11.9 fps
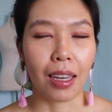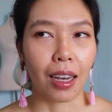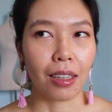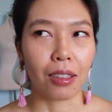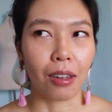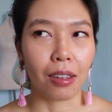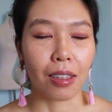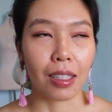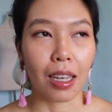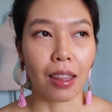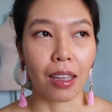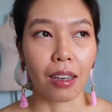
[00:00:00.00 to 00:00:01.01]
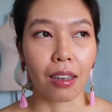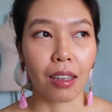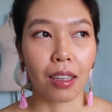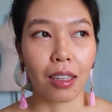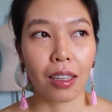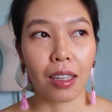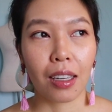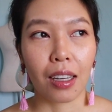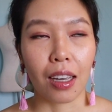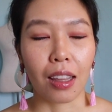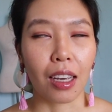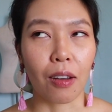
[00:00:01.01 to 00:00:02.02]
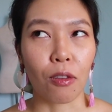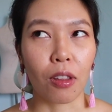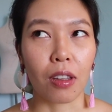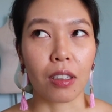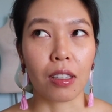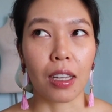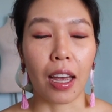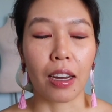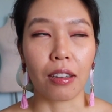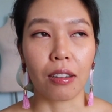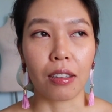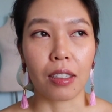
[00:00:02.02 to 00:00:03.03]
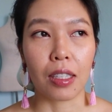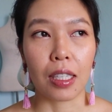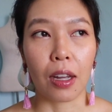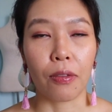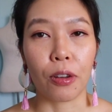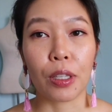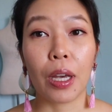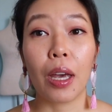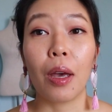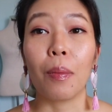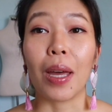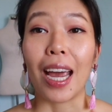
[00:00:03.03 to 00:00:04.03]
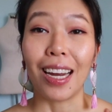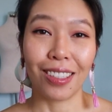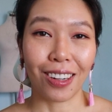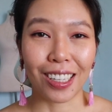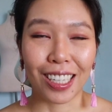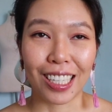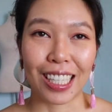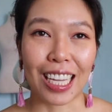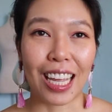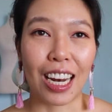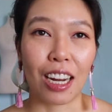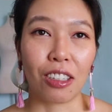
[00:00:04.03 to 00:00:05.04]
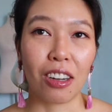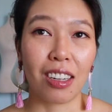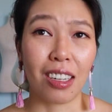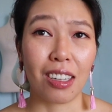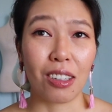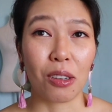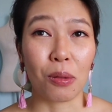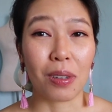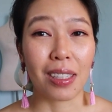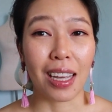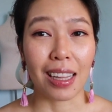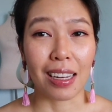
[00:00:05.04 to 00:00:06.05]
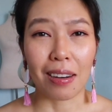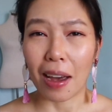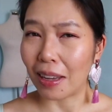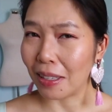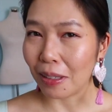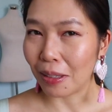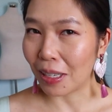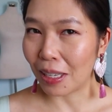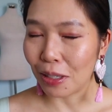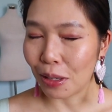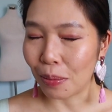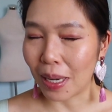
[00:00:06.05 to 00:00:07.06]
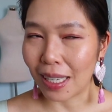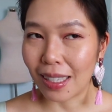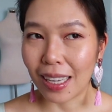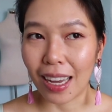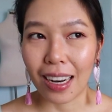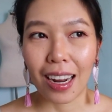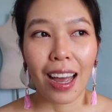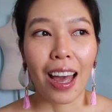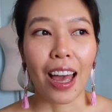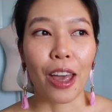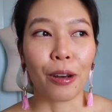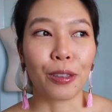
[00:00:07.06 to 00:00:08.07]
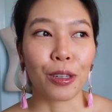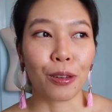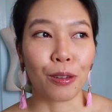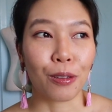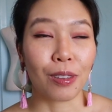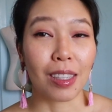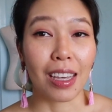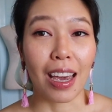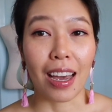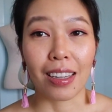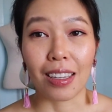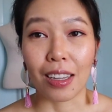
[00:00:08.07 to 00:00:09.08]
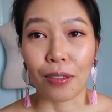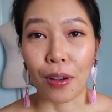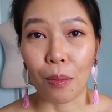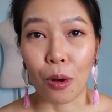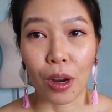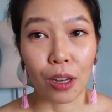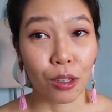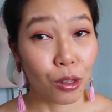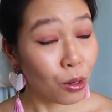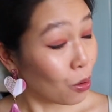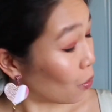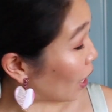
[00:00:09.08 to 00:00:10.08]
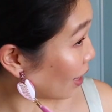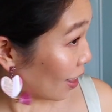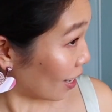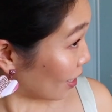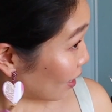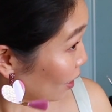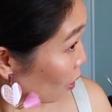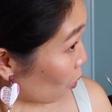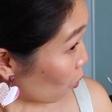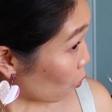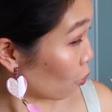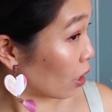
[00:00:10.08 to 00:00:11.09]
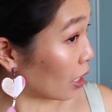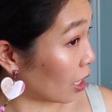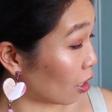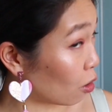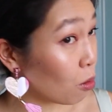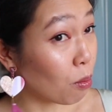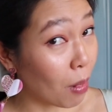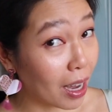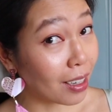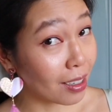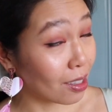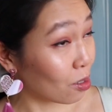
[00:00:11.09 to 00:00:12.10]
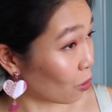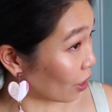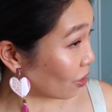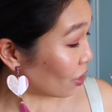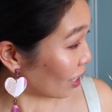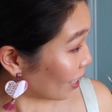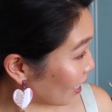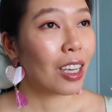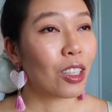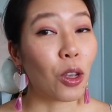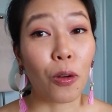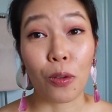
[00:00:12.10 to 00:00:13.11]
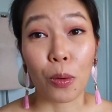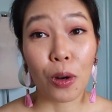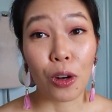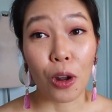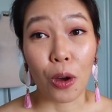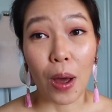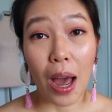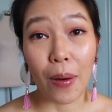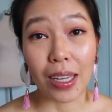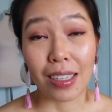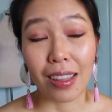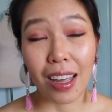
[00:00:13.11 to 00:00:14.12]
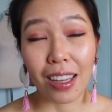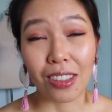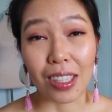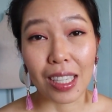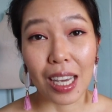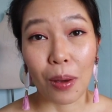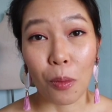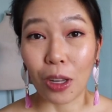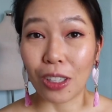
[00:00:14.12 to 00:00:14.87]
$8, I think. I think everything is $8 in Salvos. $8, and I turned it into a slightly nicer looking two-piece set. I also used the excess fabric to create this really humongous scrunchie. So if you want to know how I did that, just keep